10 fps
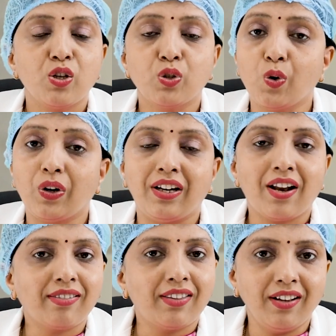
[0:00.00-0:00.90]
So
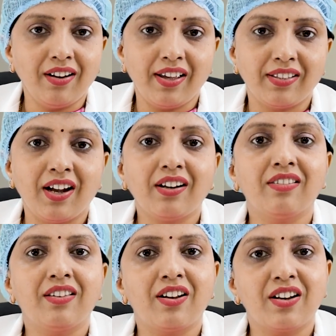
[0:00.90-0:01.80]
nothing like that.
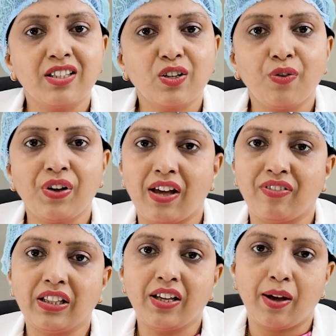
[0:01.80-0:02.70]
The risk of
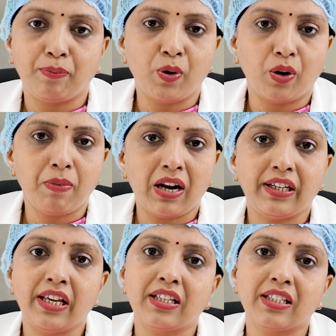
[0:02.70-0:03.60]
having the
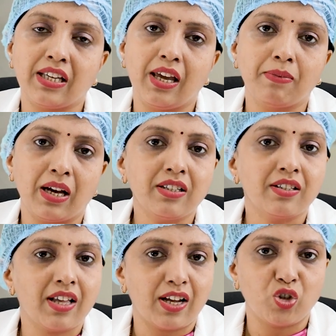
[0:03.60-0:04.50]
abnormality is same
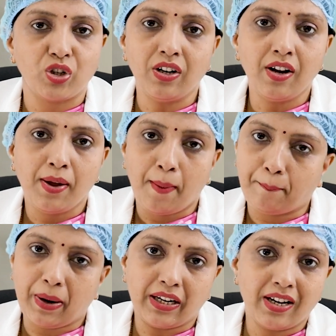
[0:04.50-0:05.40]
as natural
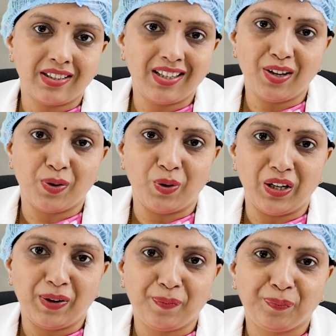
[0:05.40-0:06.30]
pregnancy
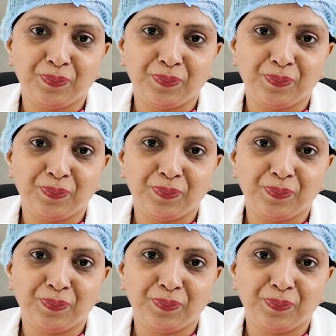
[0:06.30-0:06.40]
only.